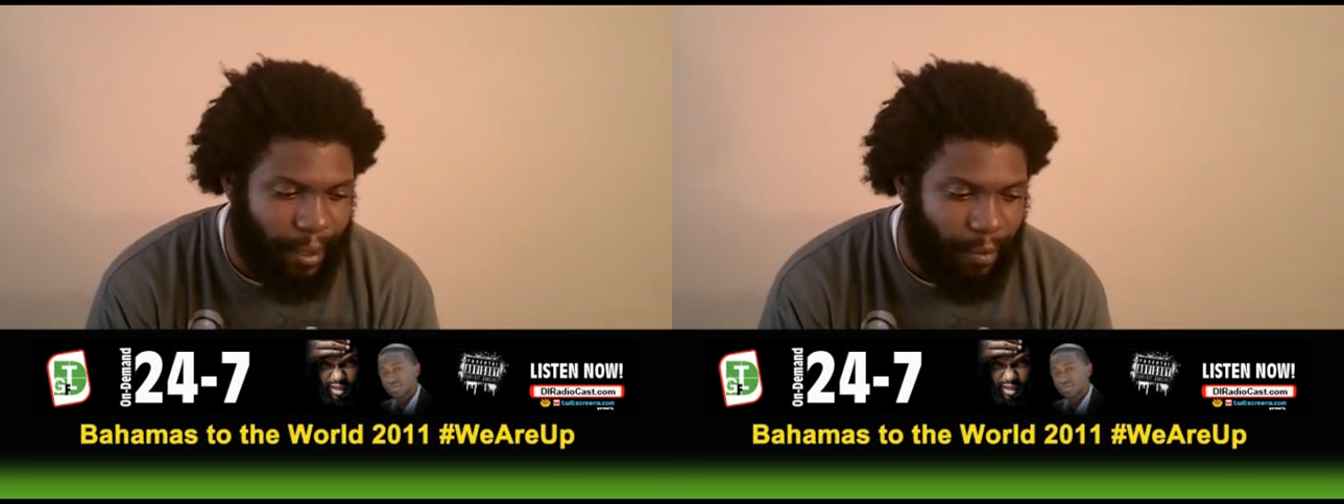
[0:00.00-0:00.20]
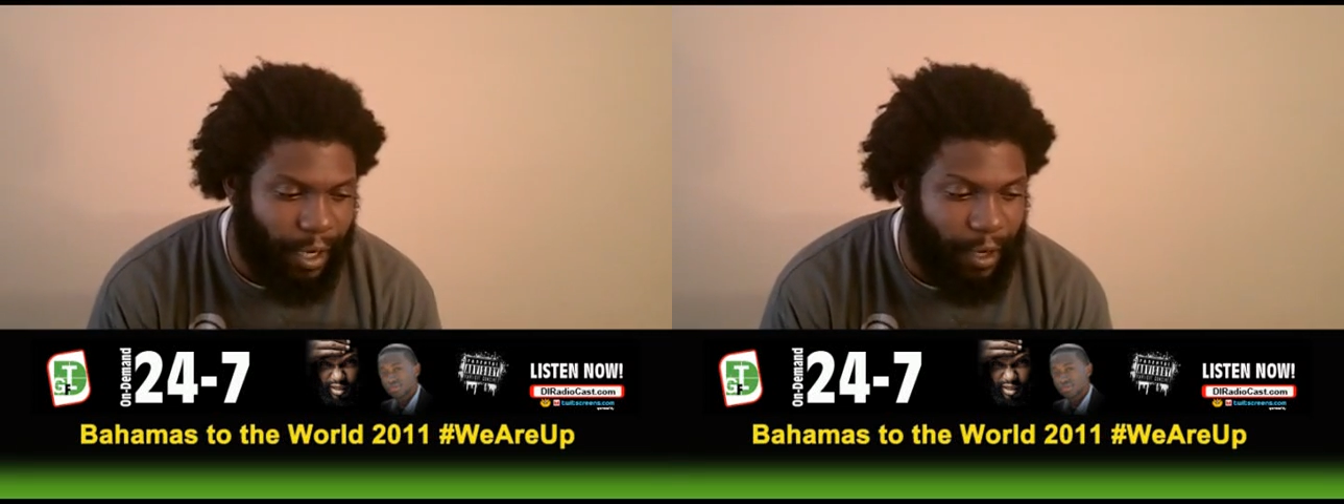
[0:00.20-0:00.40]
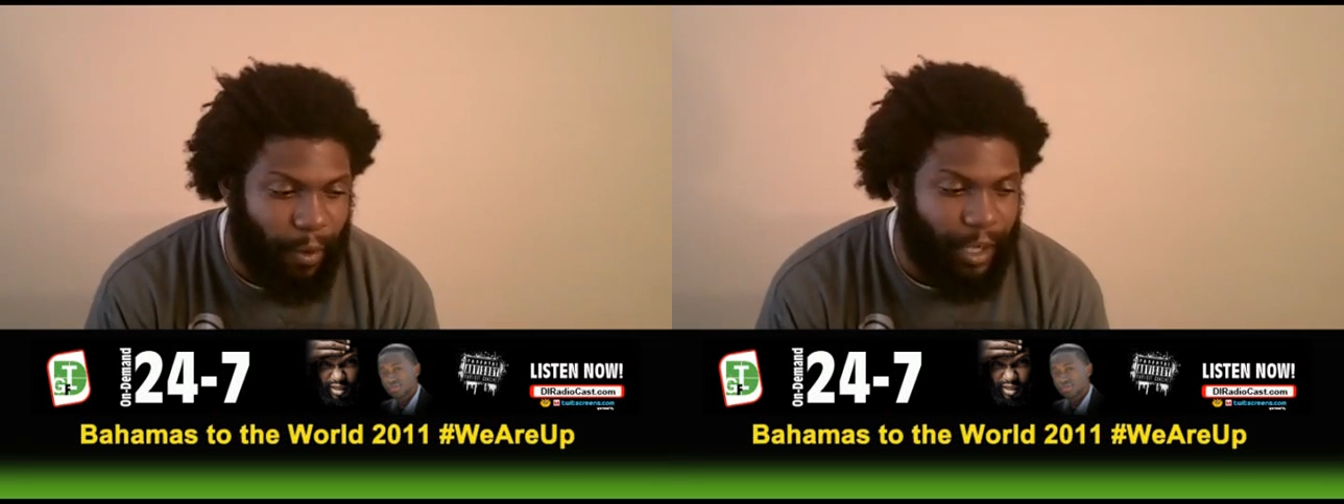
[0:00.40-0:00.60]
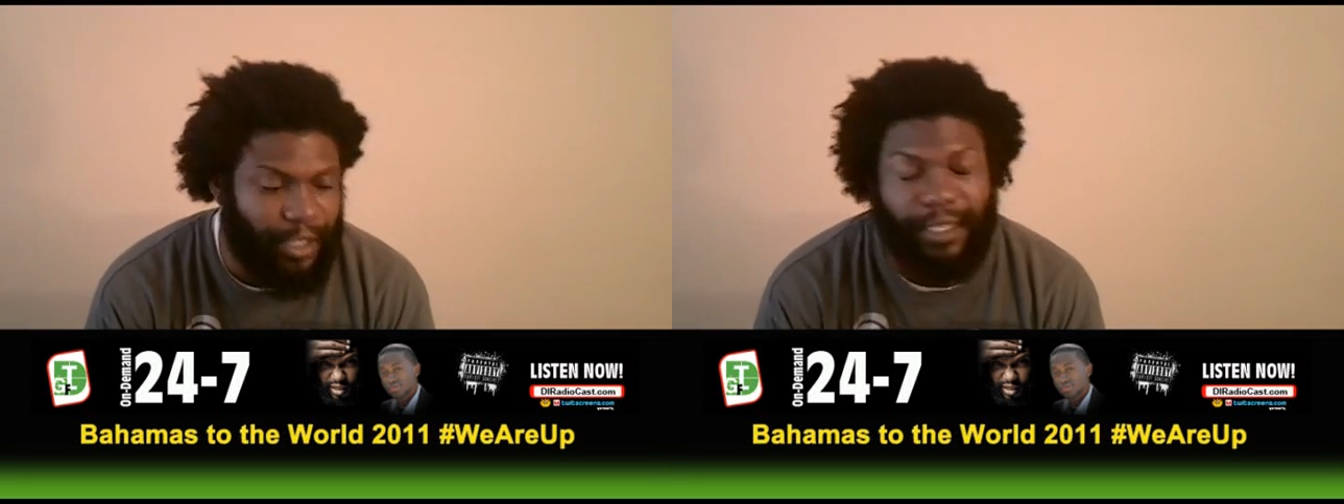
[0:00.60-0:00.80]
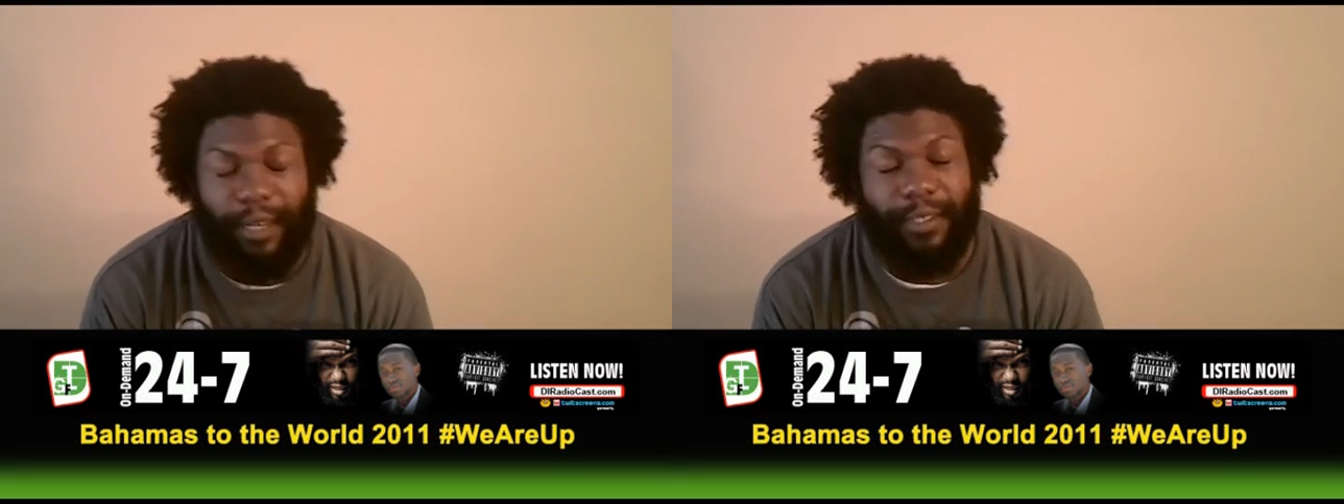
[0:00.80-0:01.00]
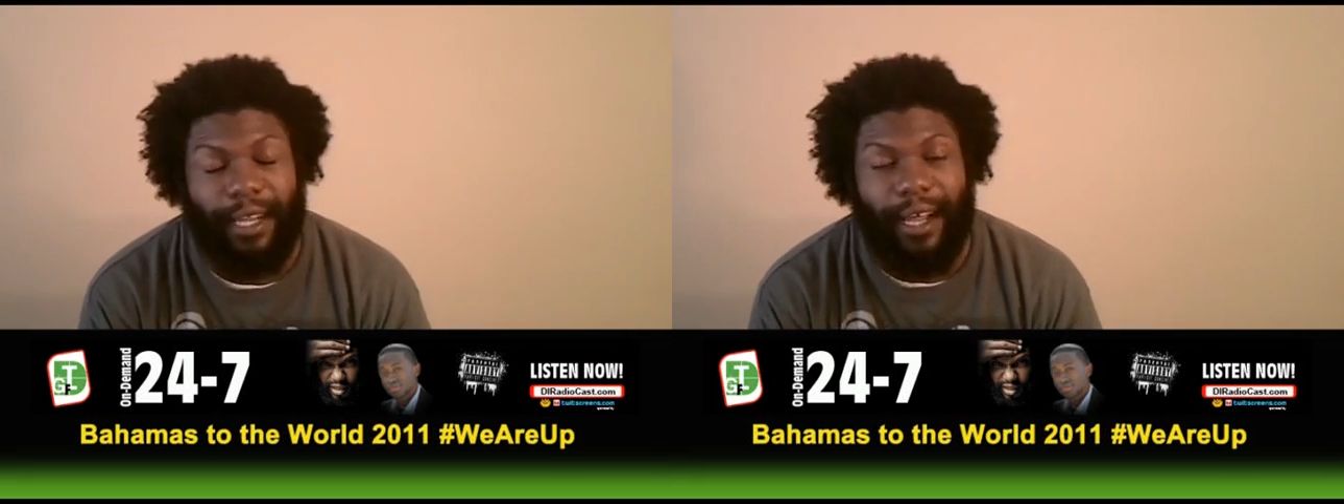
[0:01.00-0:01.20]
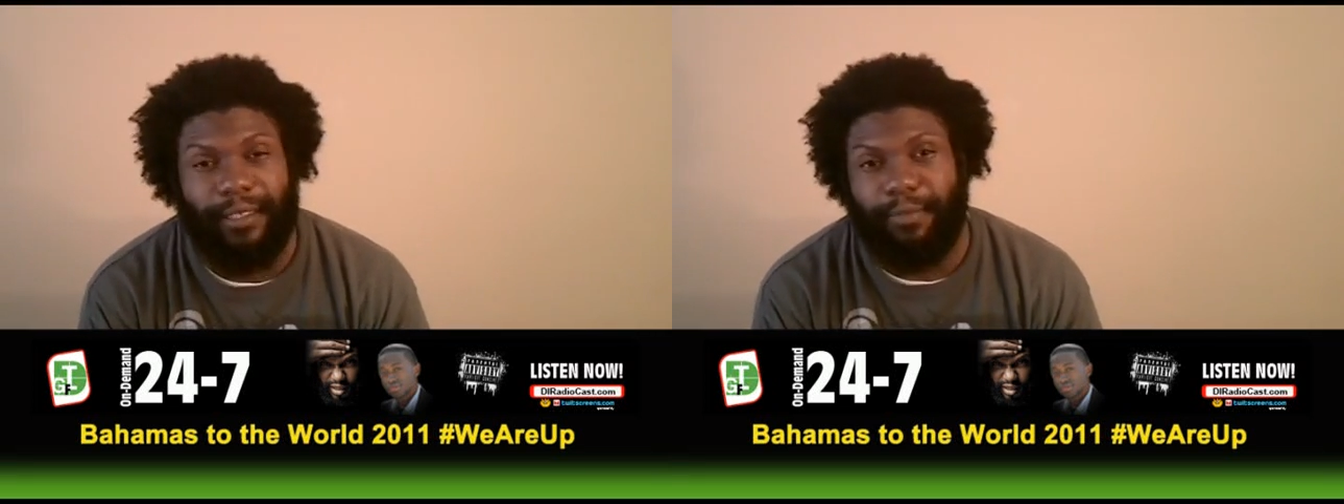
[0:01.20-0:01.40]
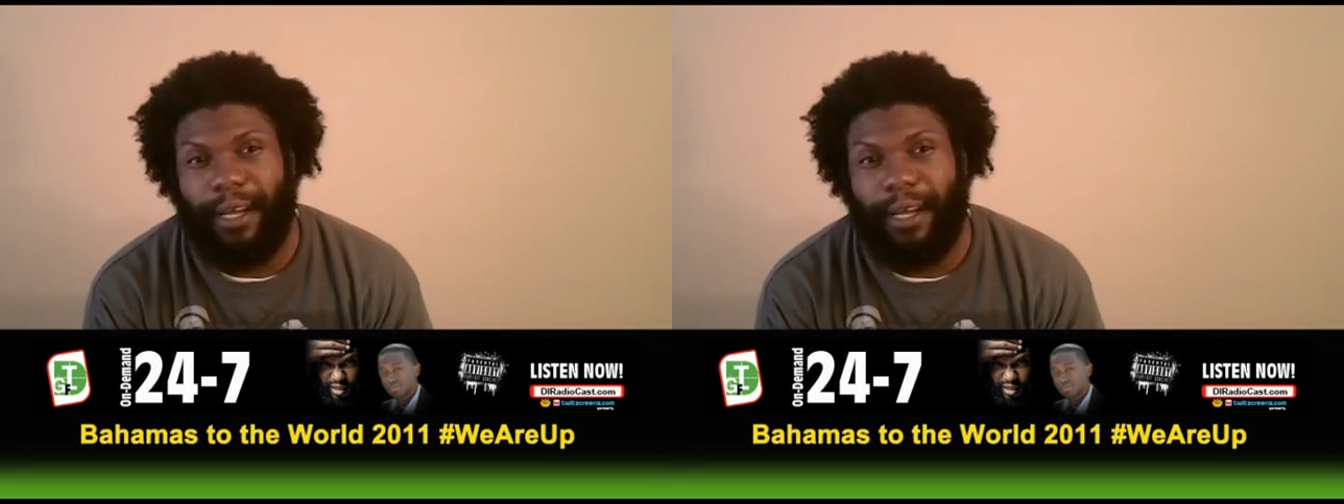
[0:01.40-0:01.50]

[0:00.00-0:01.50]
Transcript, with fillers: One of the questions that was asked